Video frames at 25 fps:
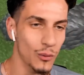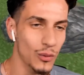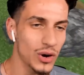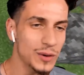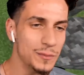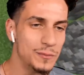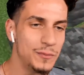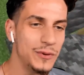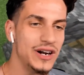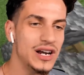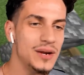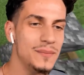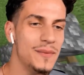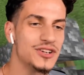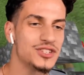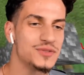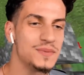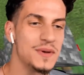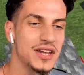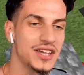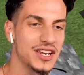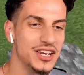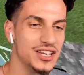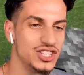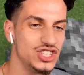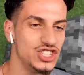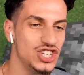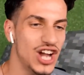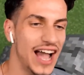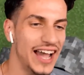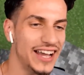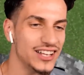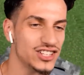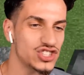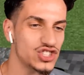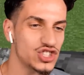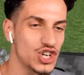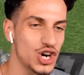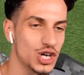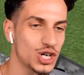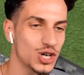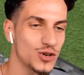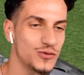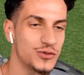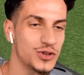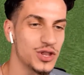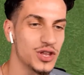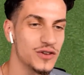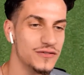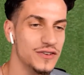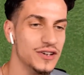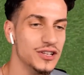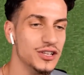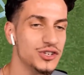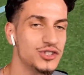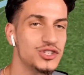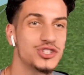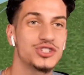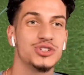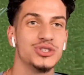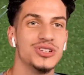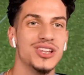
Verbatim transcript: pretty much making a giant circle for the villagers to live